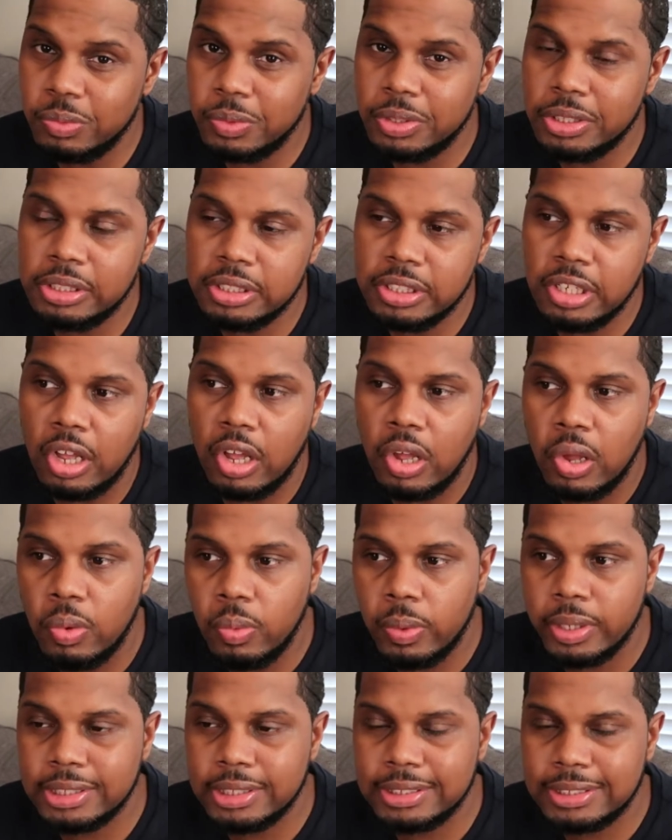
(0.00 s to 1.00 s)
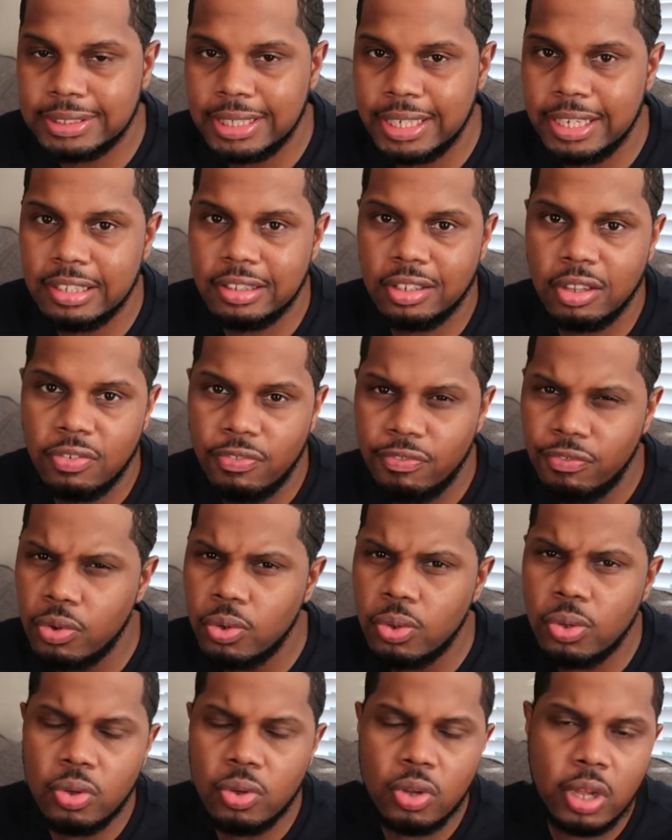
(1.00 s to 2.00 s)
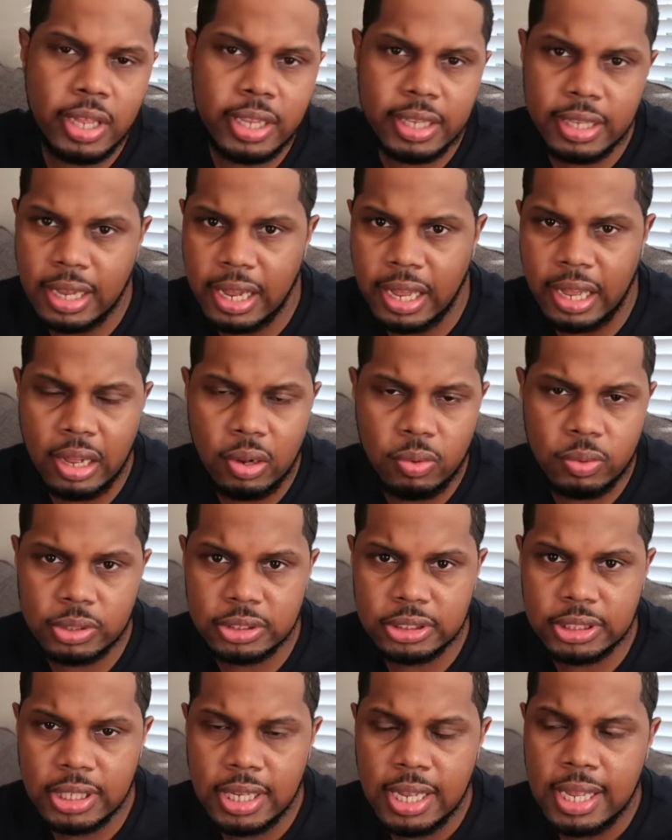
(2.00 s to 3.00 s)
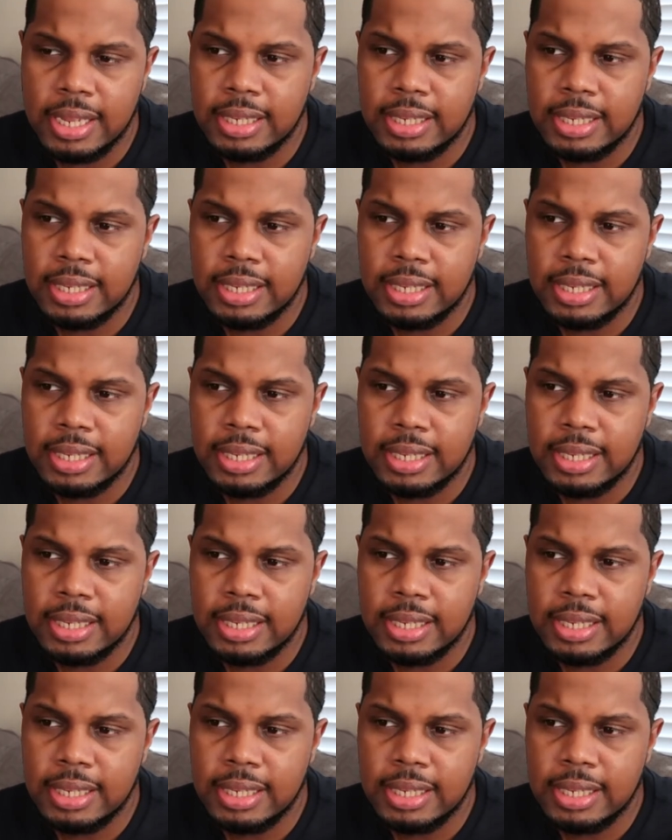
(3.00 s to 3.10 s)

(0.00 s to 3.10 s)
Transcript: really always take the full 8 hours